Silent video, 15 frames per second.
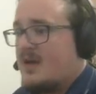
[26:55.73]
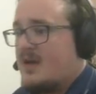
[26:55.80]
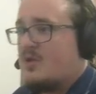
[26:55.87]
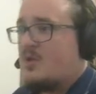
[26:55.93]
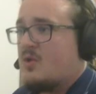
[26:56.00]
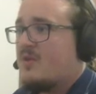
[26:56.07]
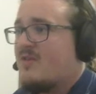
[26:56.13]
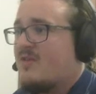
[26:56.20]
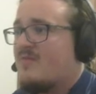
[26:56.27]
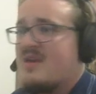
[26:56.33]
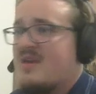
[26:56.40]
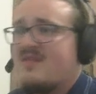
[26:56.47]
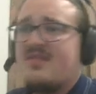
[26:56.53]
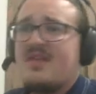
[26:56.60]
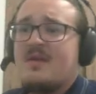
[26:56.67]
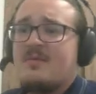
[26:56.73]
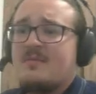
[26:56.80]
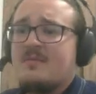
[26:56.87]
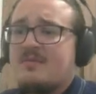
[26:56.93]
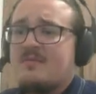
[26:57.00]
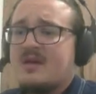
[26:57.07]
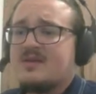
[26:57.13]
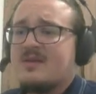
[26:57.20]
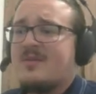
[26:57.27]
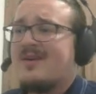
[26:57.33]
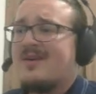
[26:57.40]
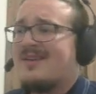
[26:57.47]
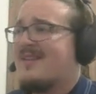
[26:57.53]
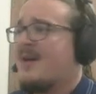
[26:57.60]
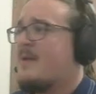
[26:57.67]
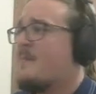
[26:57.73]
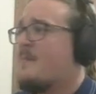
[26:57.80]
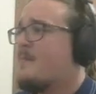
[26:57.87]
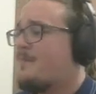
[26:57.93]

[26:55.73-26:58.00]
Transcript: I don't know. Give me everything because I'm gonna die.